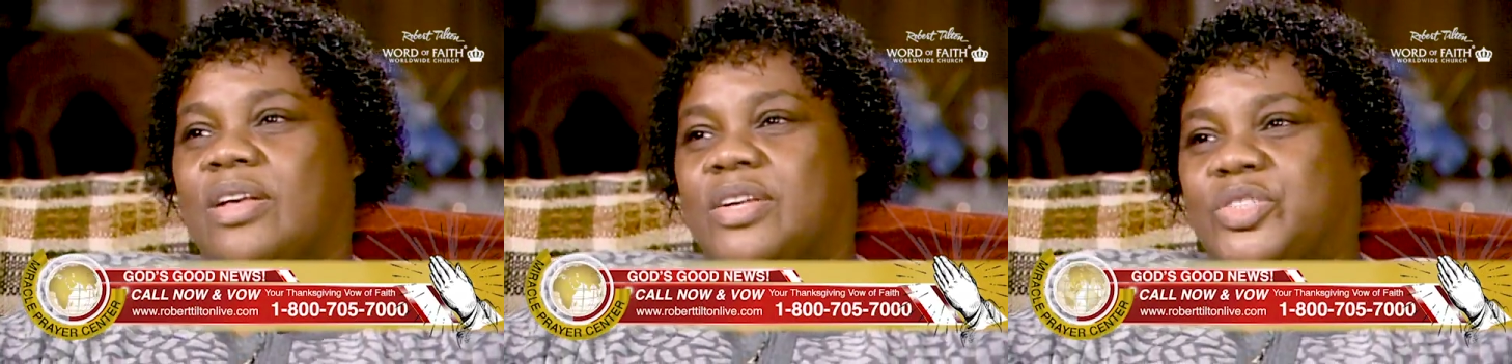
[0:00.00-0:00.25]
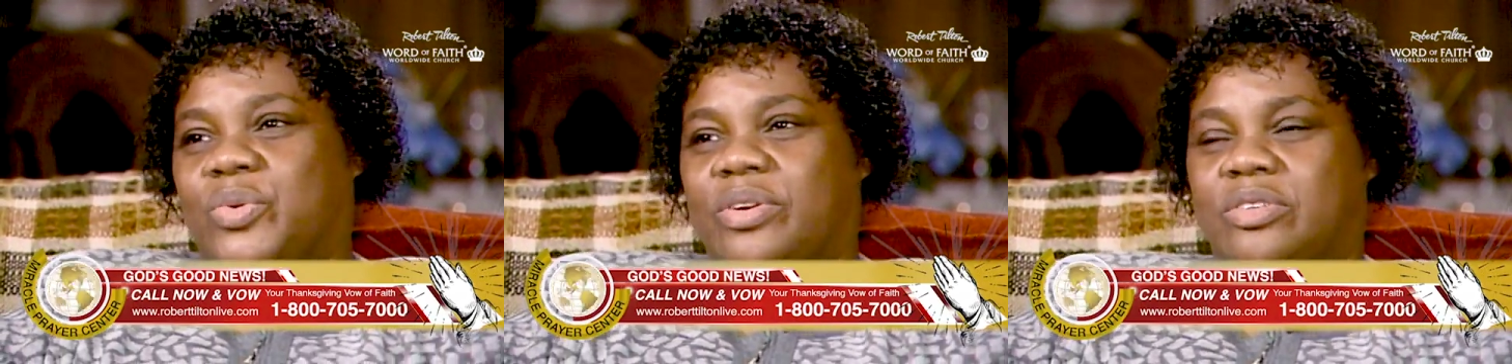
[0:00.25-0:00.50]

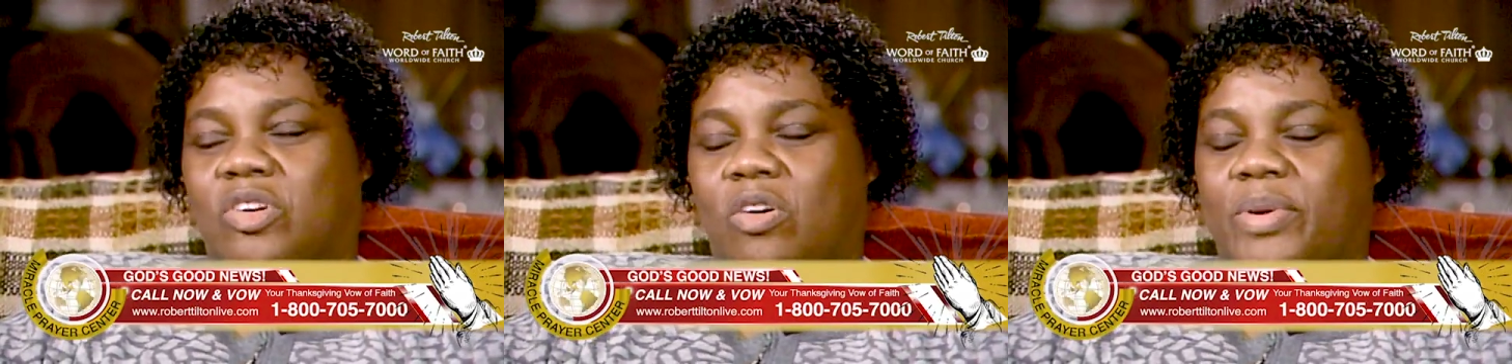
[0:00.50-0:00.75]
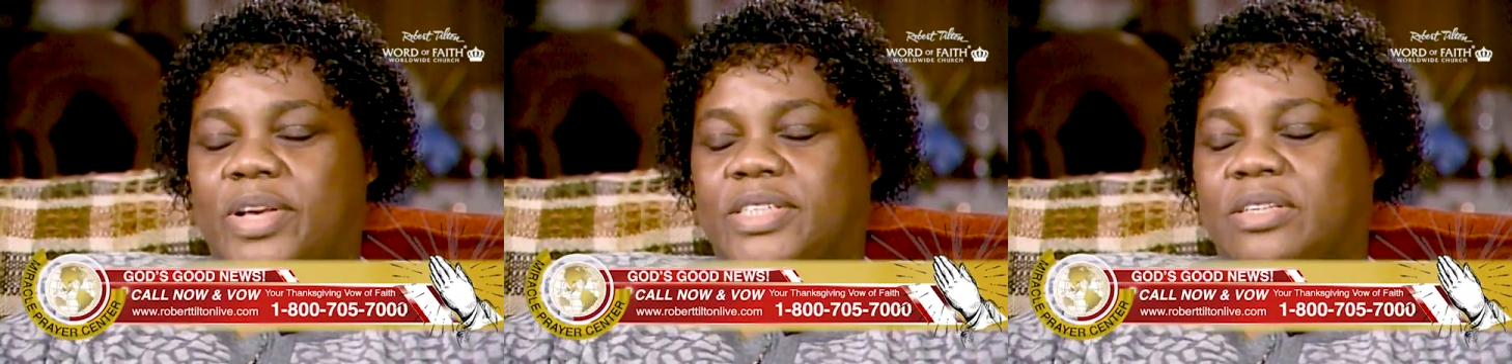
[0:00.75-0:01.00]
So he told
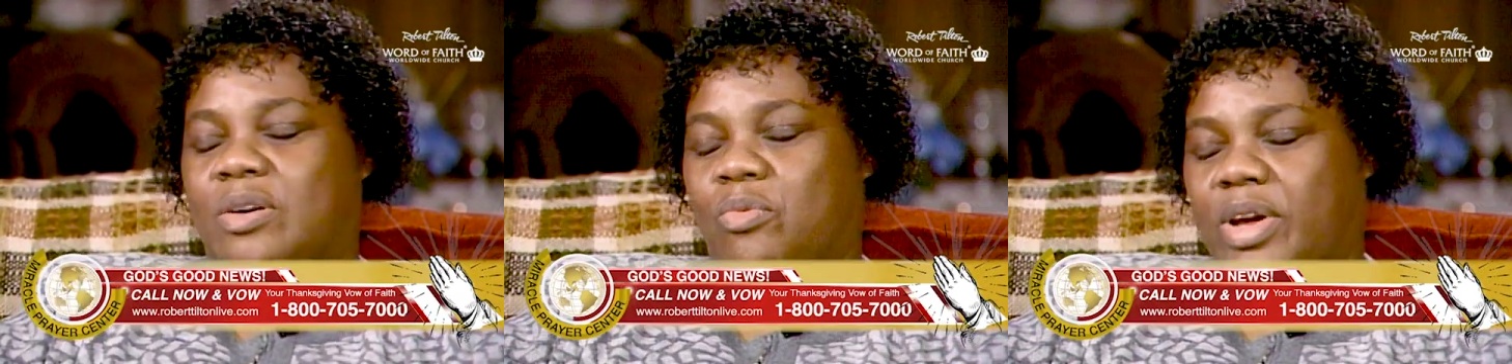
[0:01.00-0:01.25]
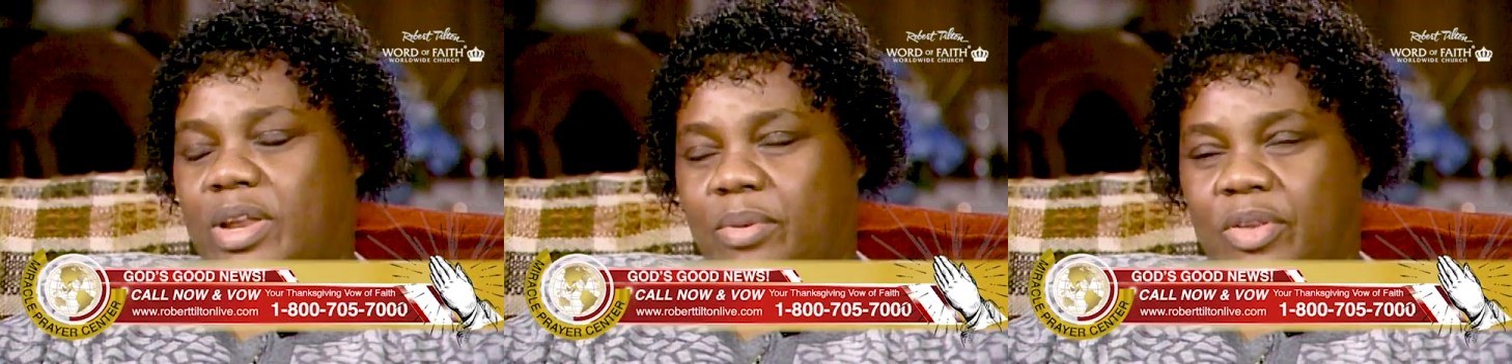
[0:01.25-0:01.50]
me, he said, now
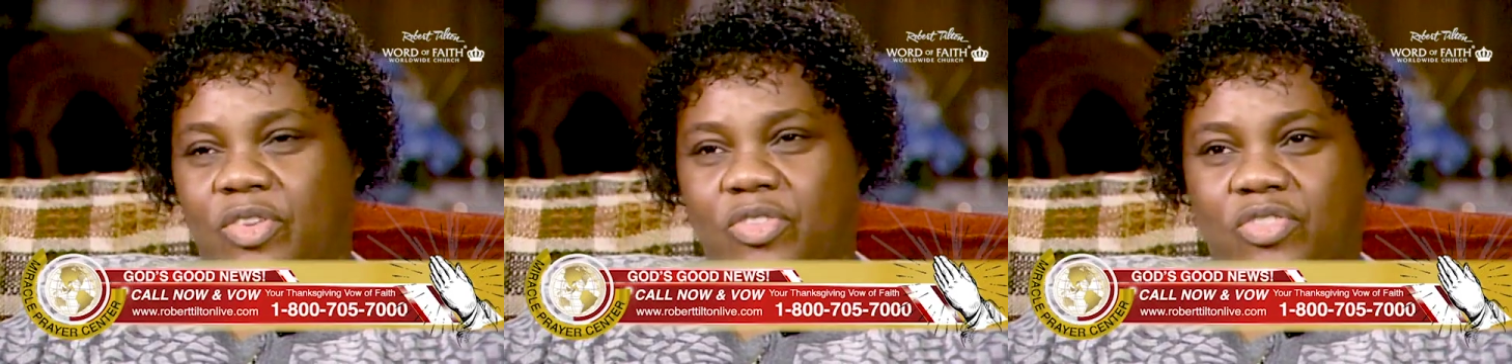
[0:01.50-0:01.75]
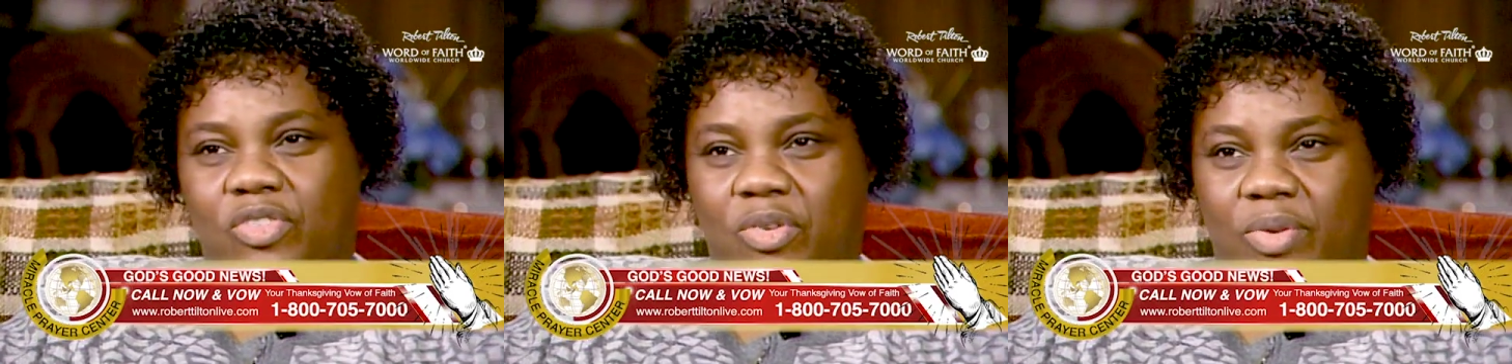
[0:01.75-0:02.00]
wait a minute, you
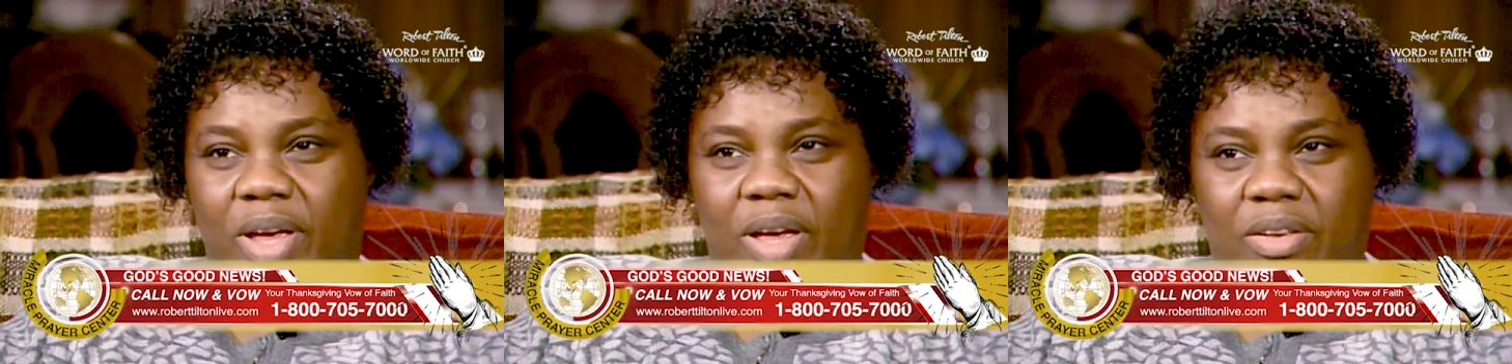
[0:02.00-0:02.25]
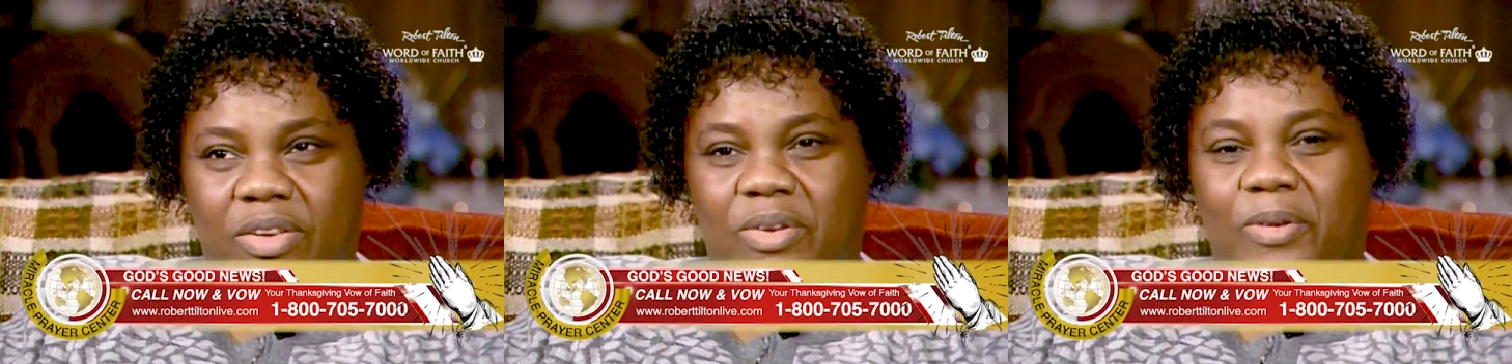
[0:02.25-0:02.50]
slow
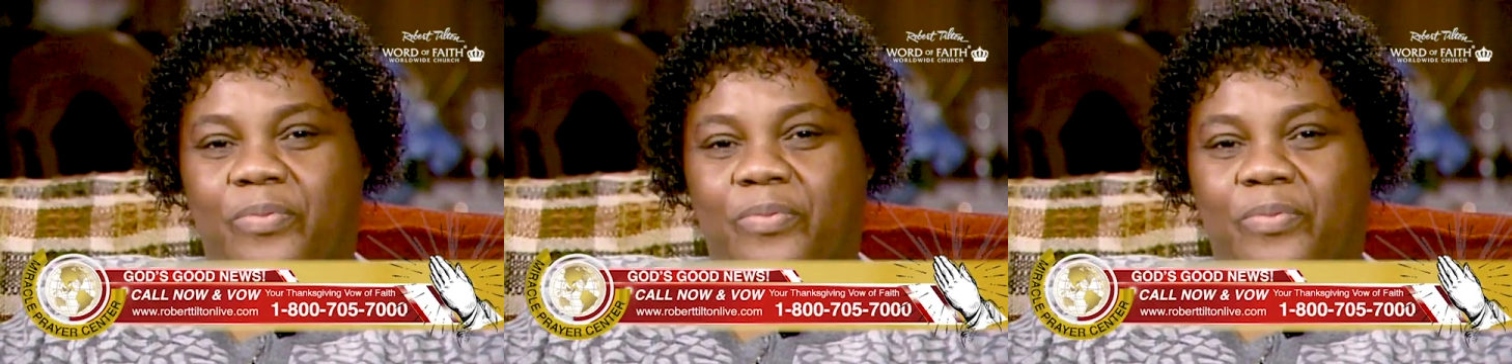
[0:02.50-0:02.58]
down here.